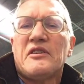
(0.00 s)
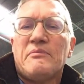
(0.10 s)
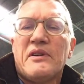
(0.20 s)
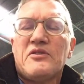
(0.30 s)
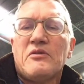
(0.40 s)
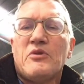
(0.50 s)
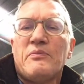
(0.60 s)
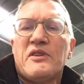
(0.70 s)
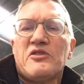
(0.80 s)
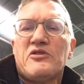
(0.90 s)
It depends on
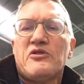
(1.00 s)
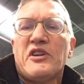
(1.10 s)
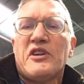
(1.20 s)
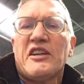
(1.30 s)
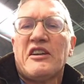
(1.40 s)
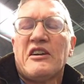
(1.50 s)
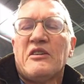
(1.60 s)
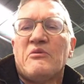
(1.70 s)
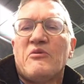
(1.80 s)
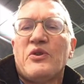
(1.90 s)
what measures you're taking
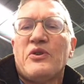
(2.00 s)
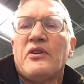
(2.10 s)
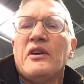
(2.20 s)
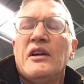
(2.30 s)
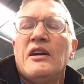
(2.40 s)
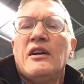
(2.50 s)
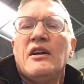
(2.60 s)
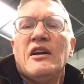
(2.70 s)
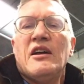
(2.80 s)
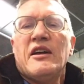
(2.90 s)
and on what
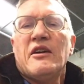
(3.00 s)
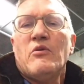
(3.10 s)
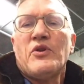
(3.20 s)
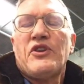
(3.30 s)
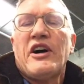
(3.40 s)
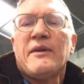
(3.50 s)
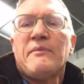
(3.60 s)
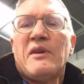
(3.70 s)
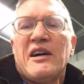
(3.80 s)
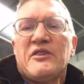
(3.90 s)

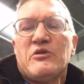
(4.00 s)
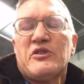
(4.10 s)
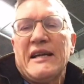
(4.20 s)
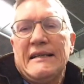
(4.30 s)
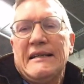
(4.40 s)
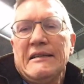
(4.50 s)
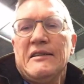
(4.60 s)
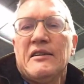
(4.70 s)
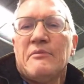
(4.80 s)
timeline you're taking.